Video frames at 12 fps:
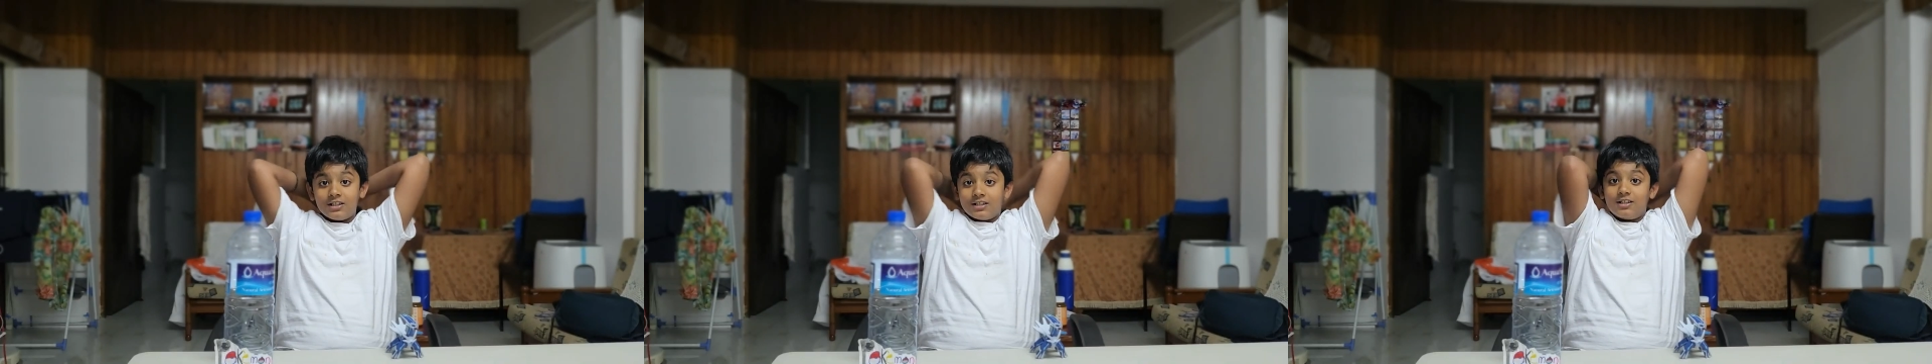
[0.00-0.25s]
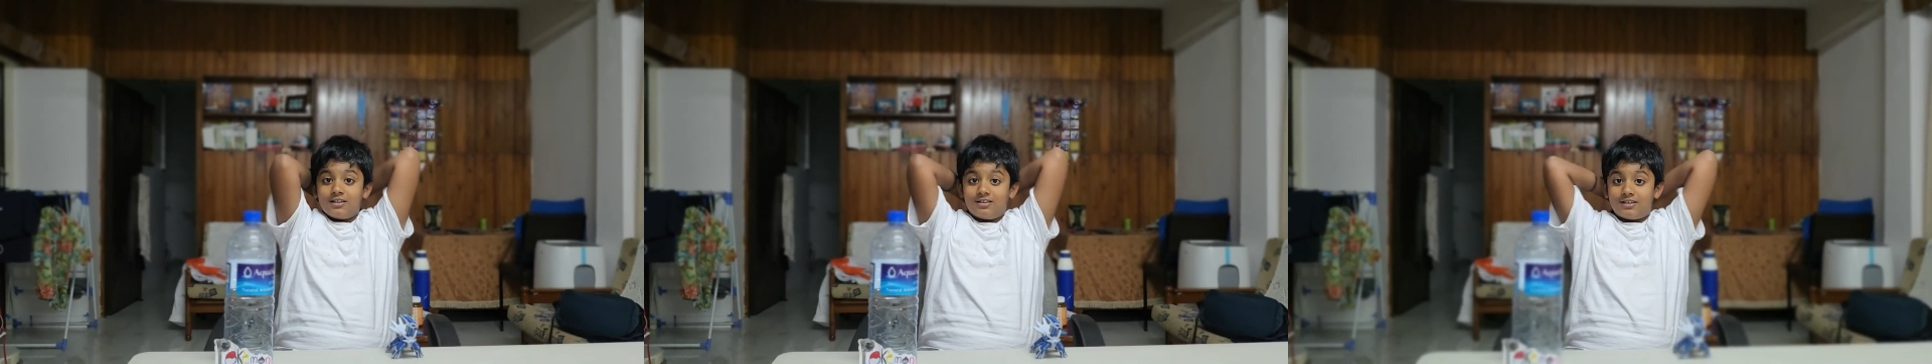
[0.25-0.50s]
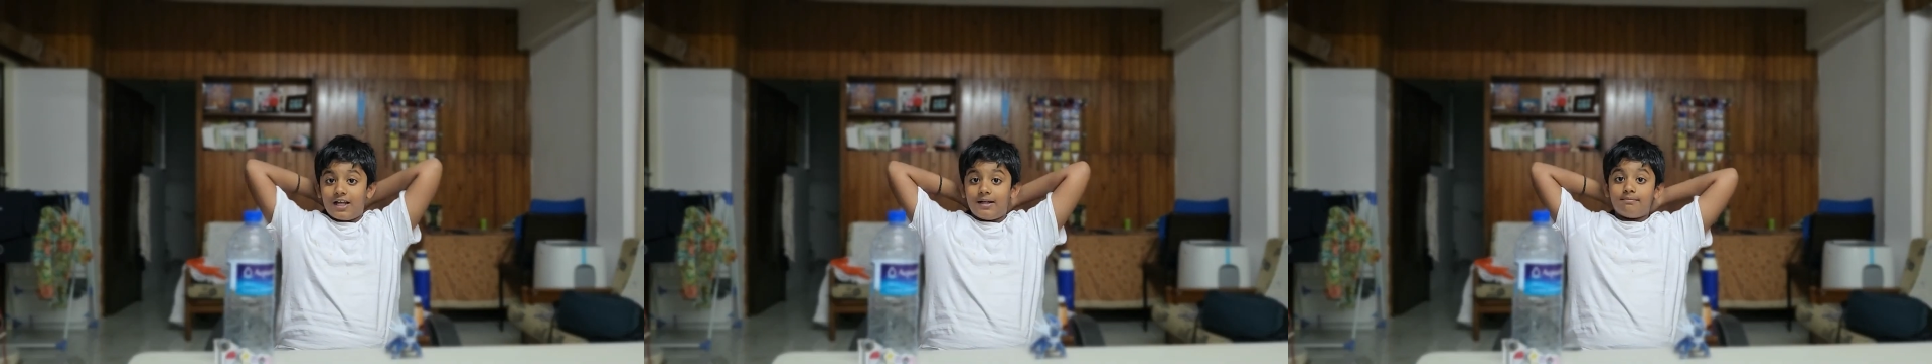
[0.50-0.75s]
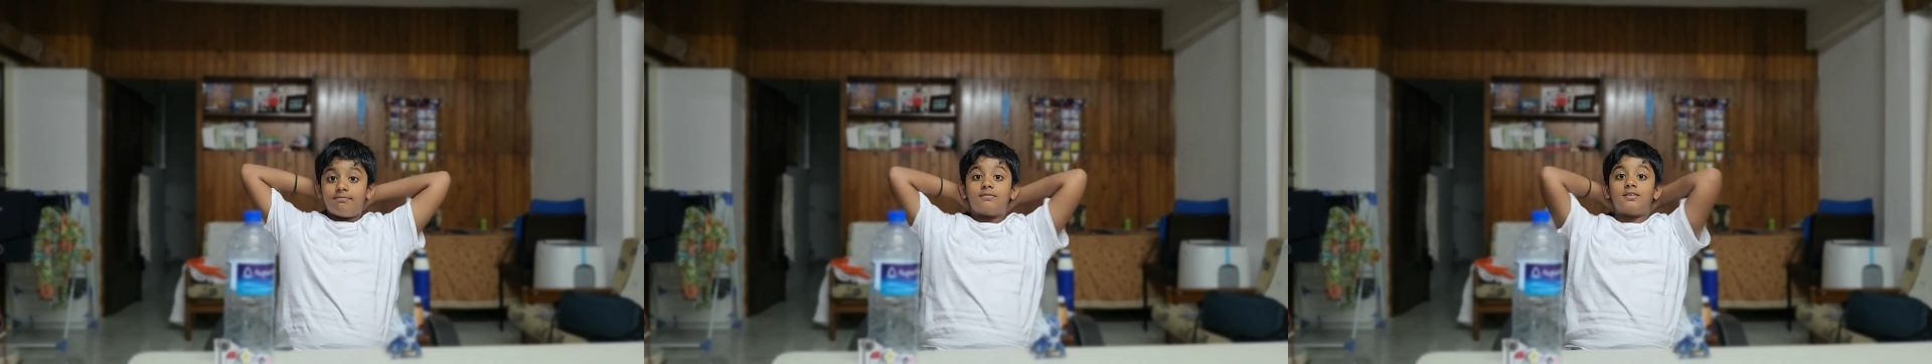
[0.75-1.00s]
the
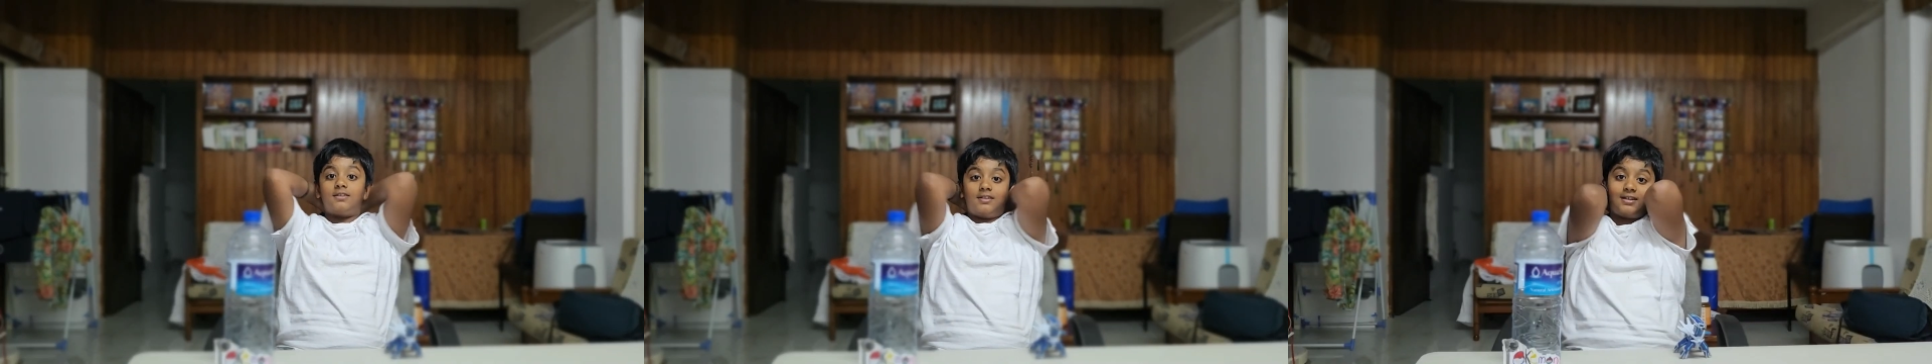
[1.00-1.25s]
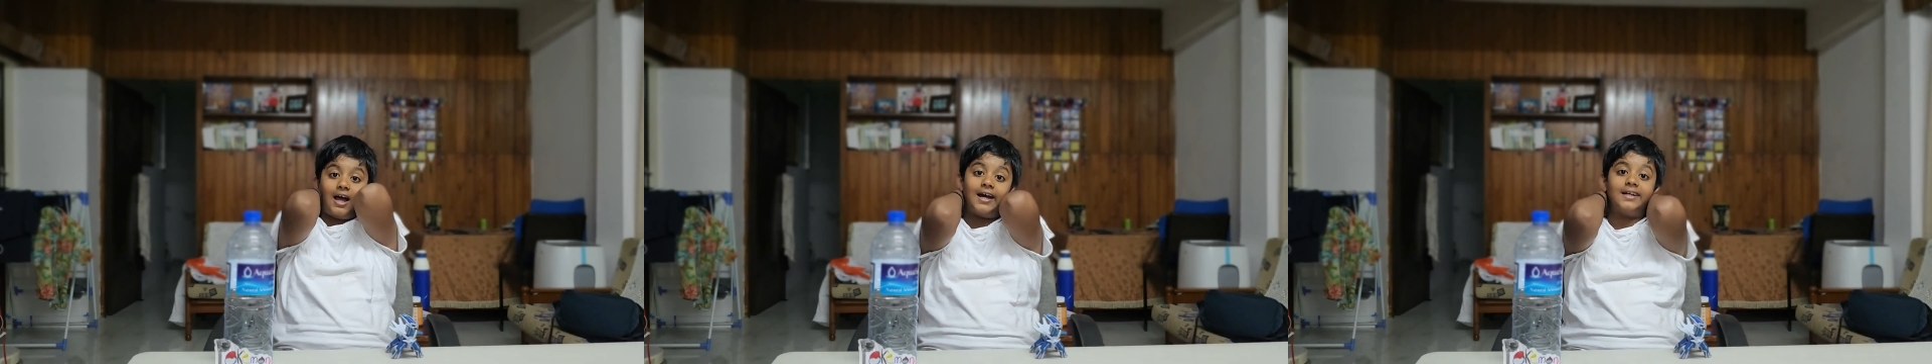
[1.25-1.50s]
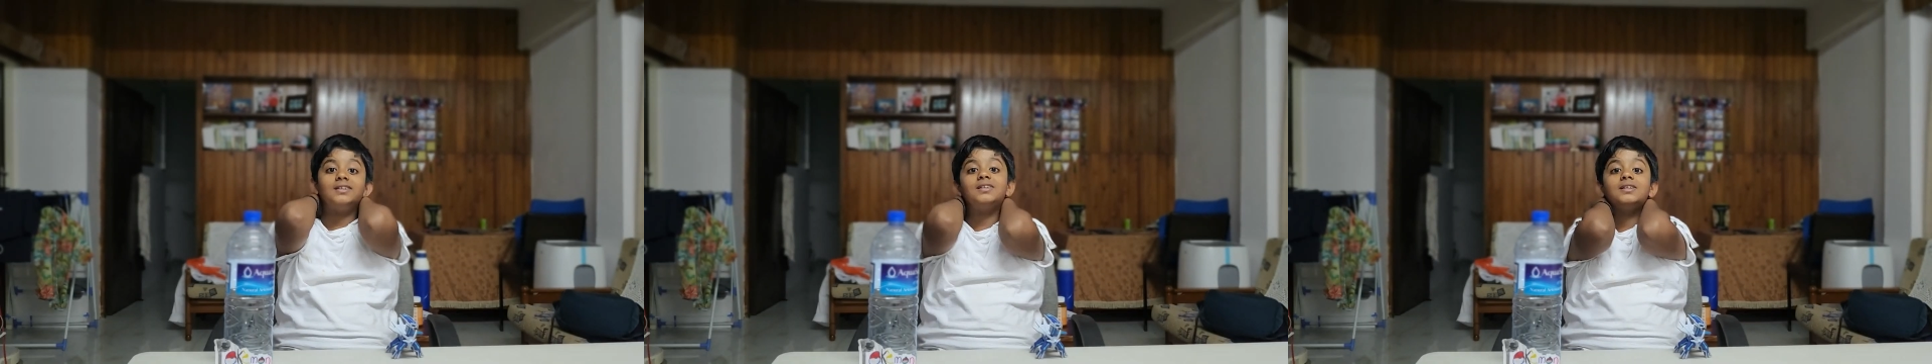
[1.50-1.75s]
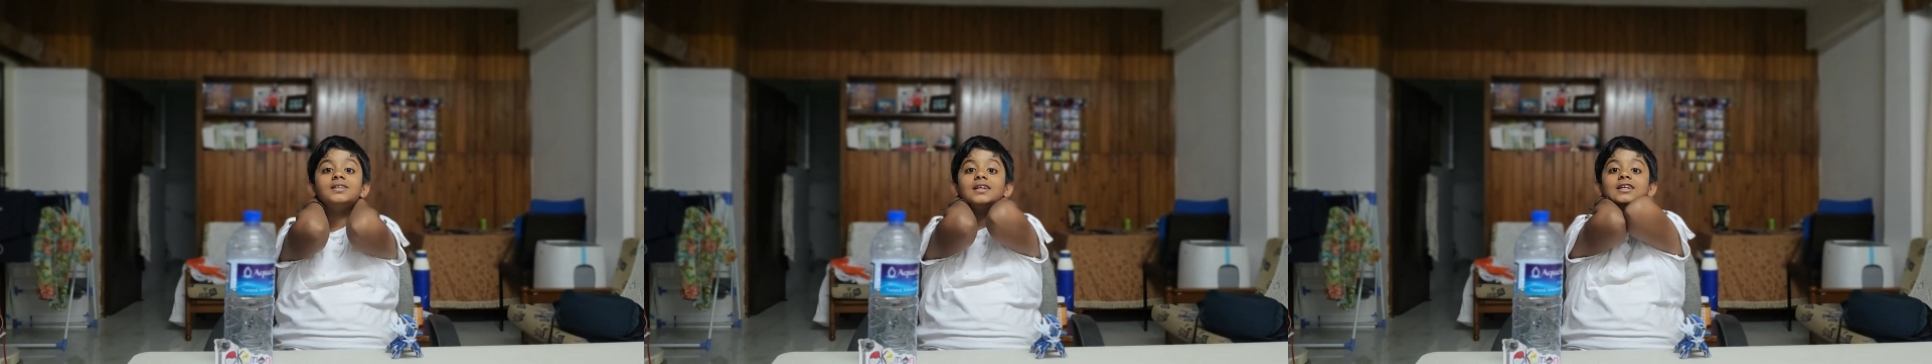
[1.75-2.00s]
same design,
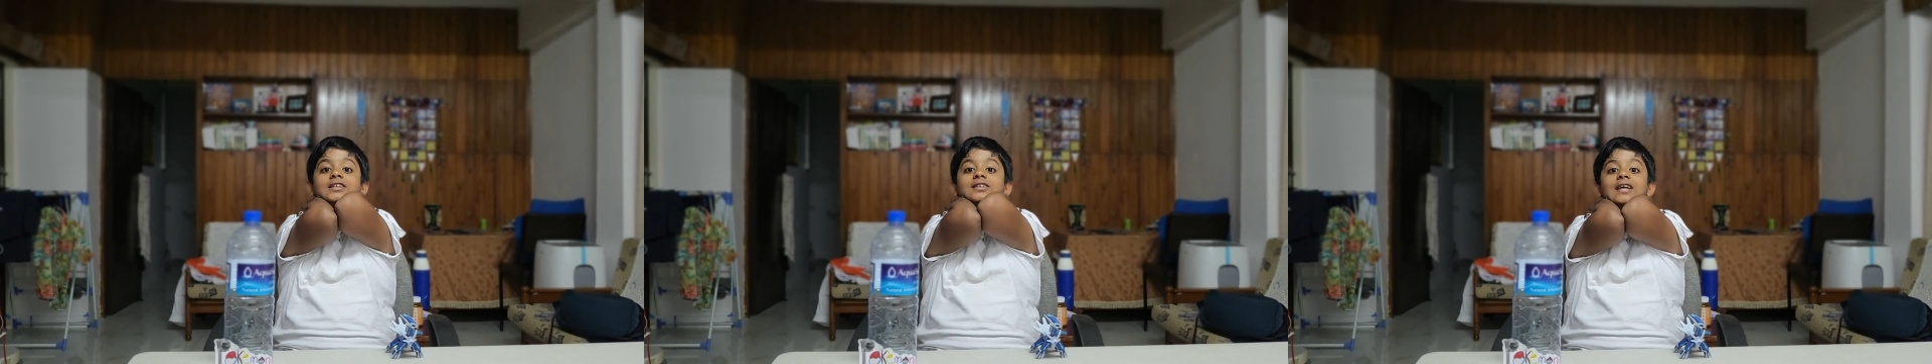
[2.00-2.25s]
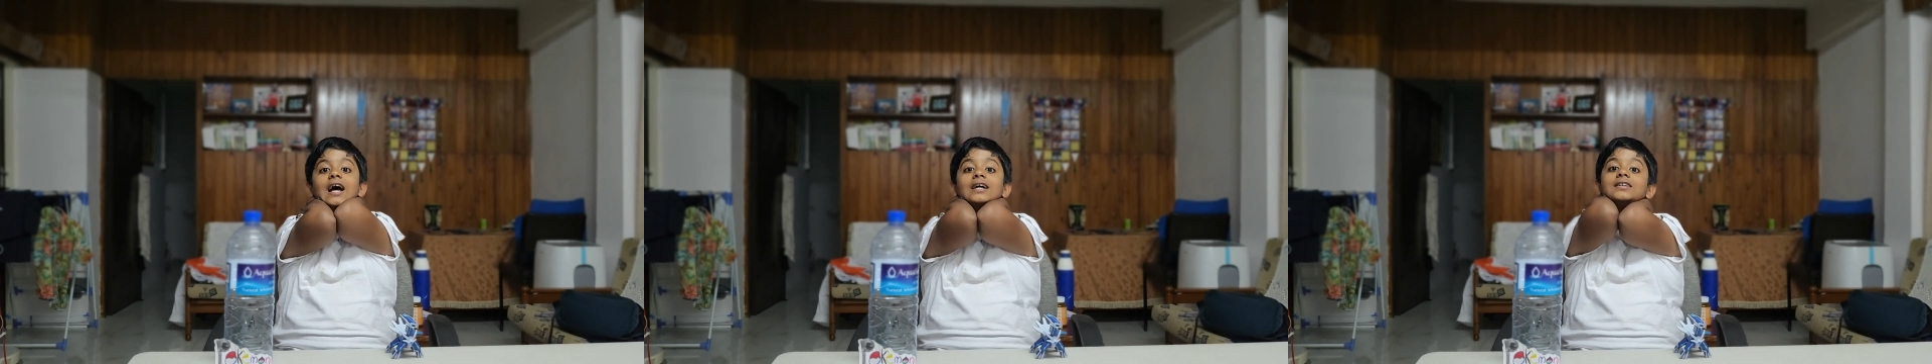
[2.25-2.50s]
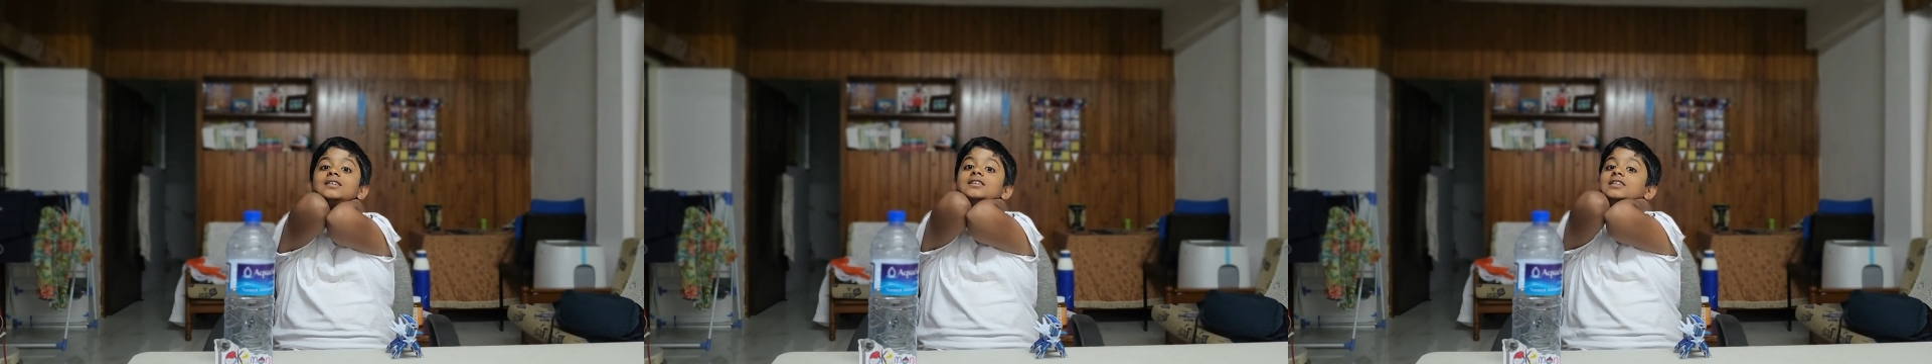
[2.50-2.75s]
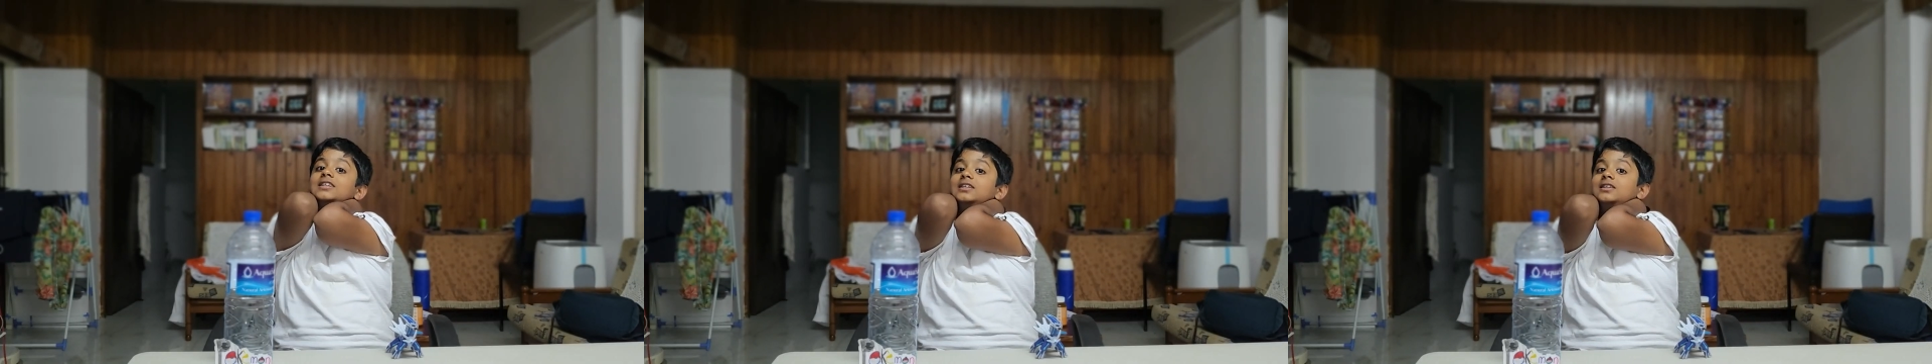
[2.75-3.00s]
exact
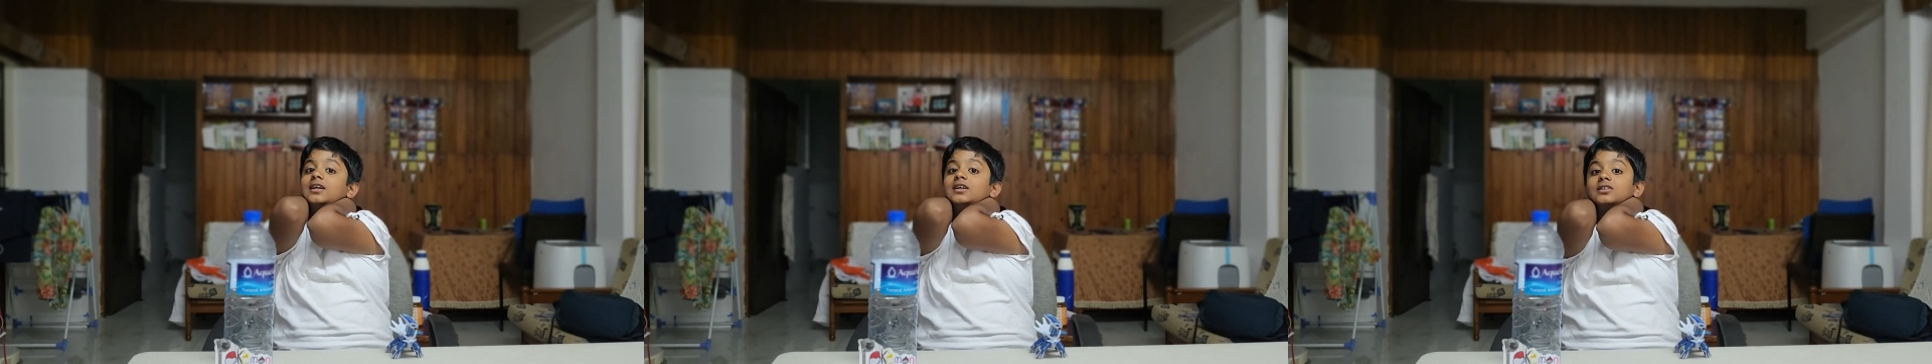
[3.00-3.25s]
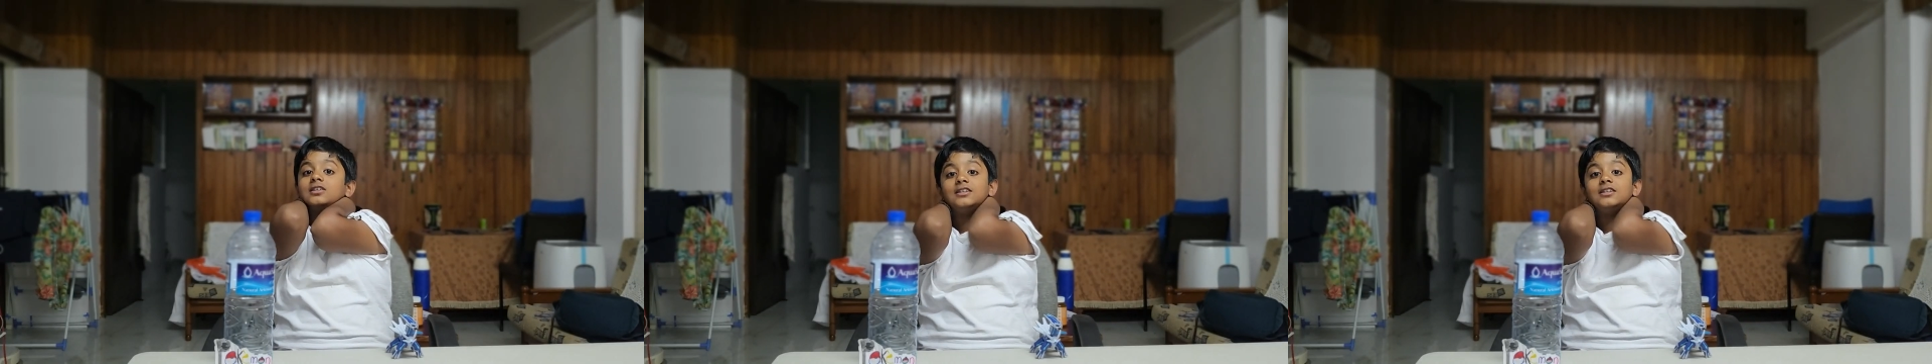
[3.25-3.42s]
detail to